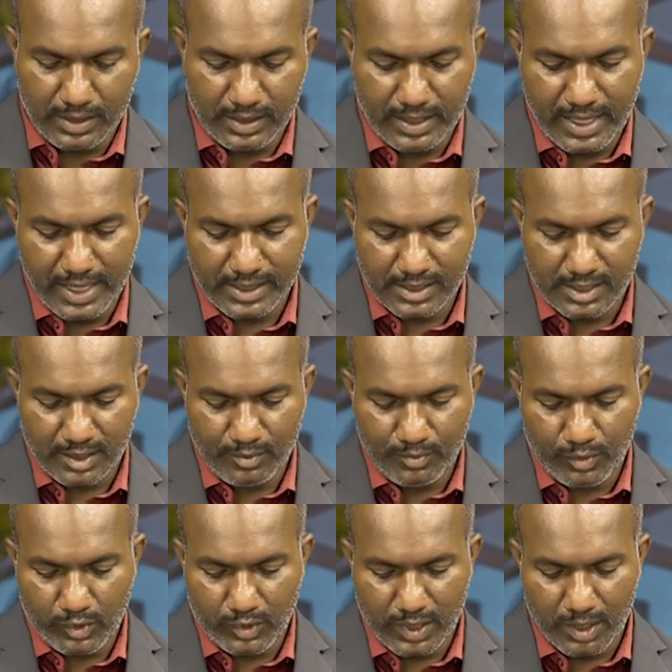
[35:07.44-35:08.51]
Next
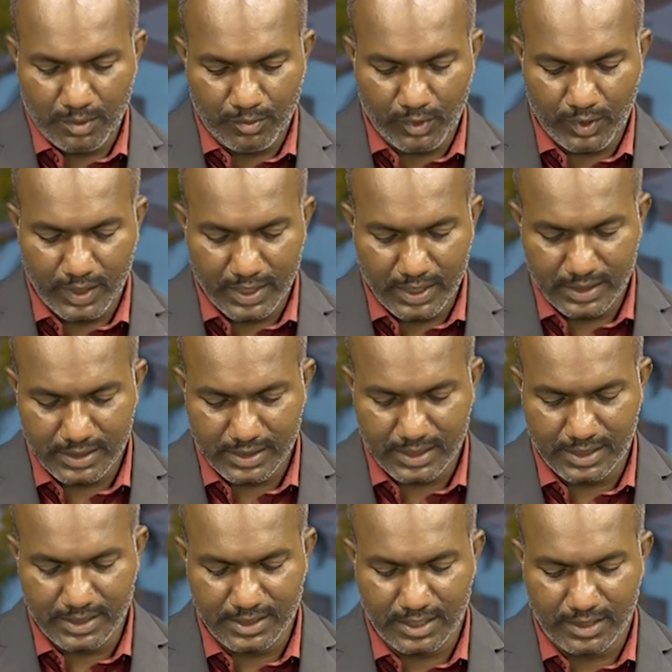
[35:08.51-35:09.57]
important point is
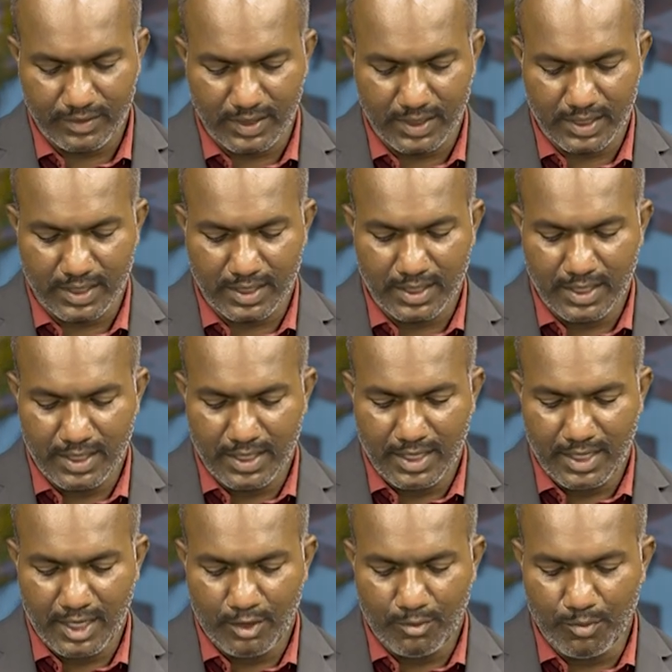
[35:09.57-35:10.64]
conservator.
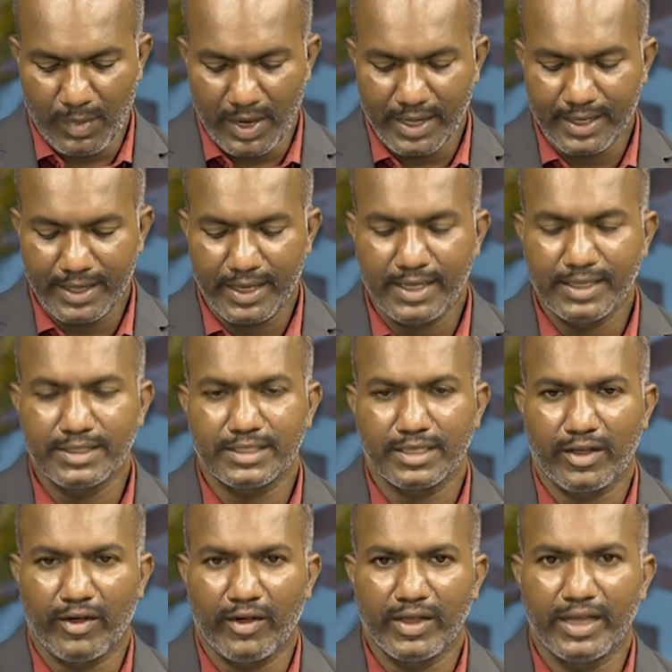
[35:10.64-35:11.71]
It maintains
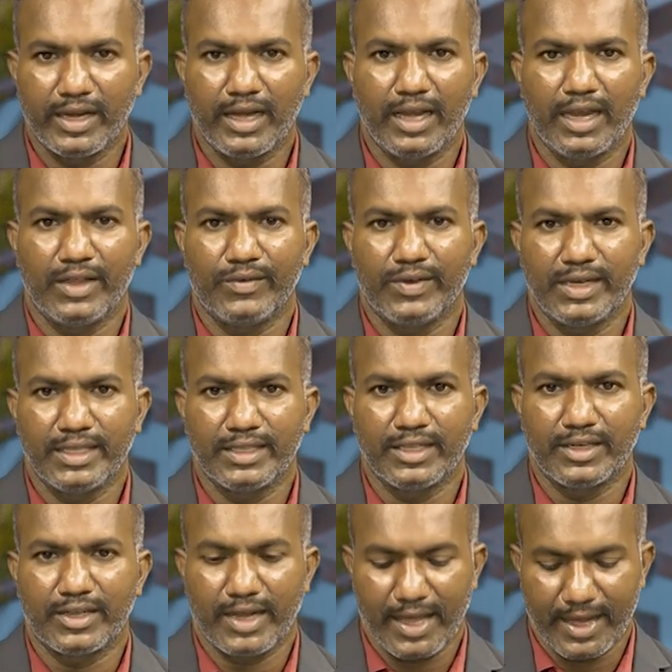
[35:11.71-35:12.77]
oil level in
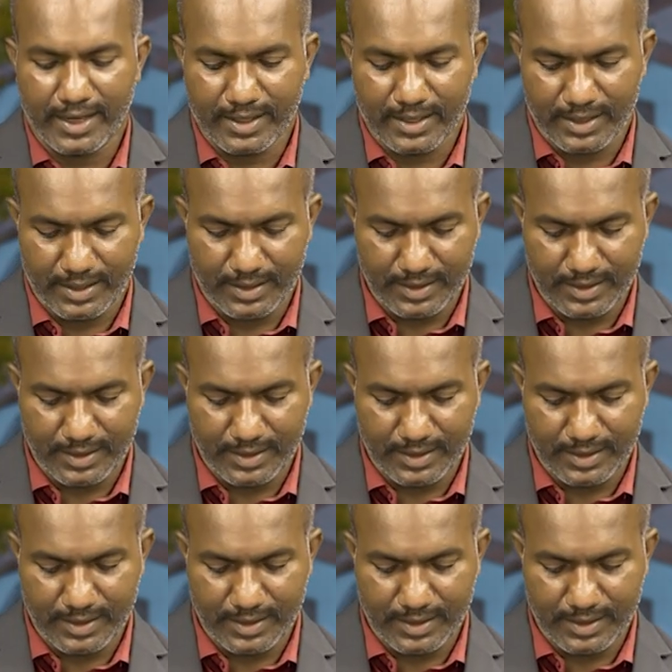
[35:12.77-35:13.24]
the tank.